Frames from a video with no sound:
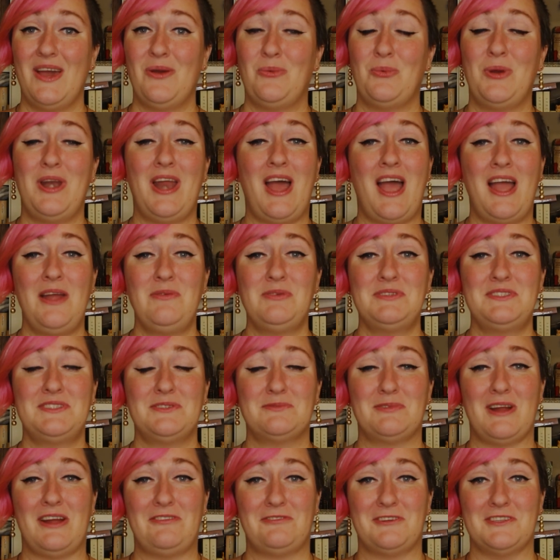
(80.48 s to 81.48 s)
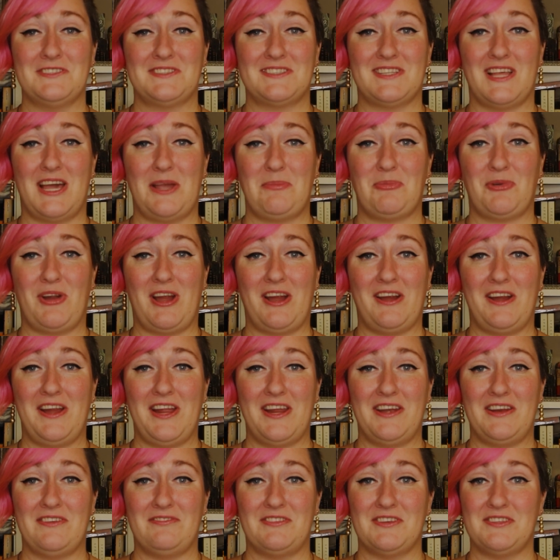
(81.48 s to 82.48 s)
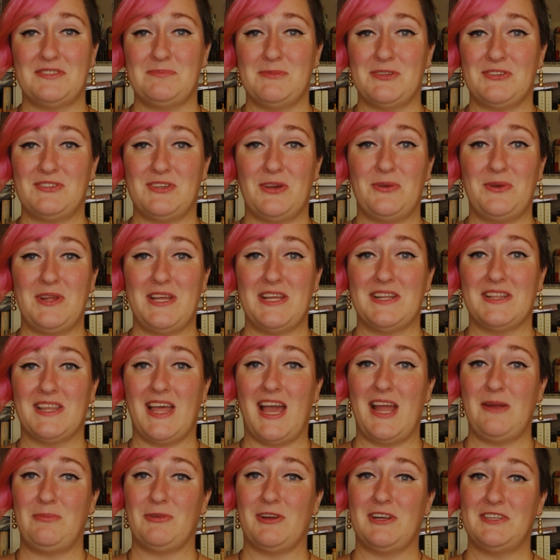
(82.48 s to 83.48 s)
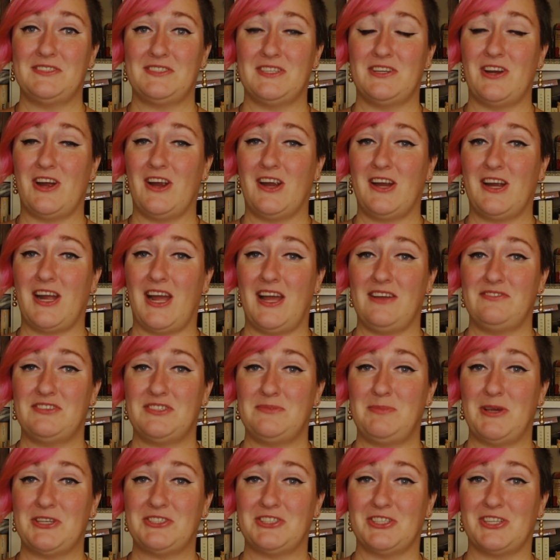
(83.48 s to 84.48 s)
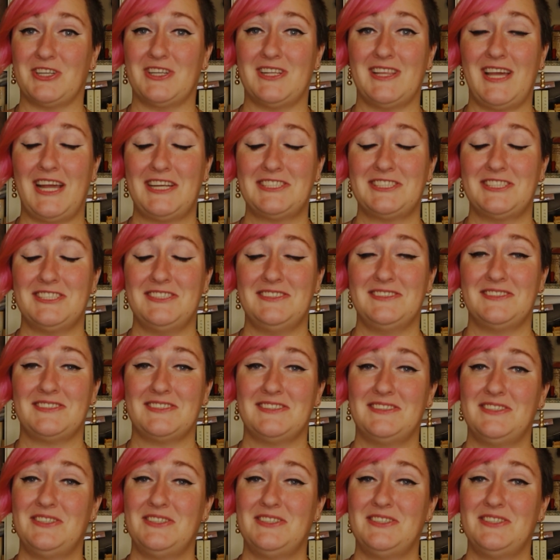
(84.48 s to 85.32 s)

When I was the reference librarian of the Smithsonian Libraries and Archives Special Collections,